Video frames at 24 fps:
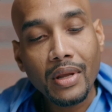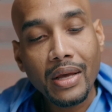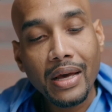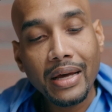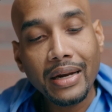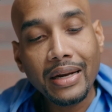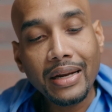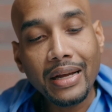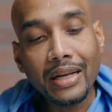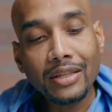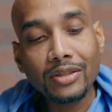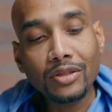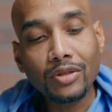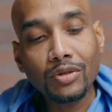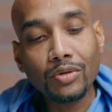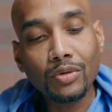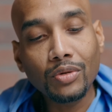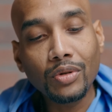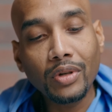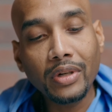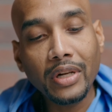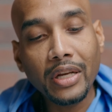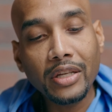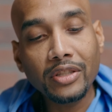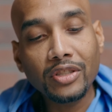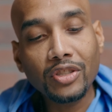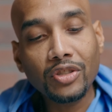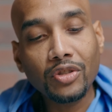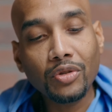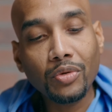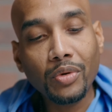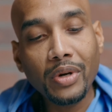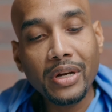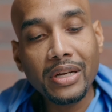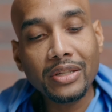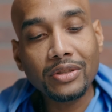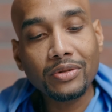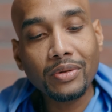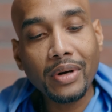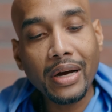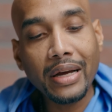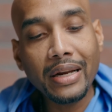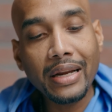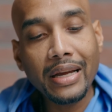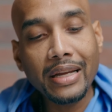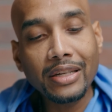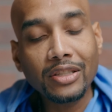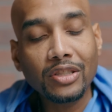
And it has a screw on it. It just threads right in.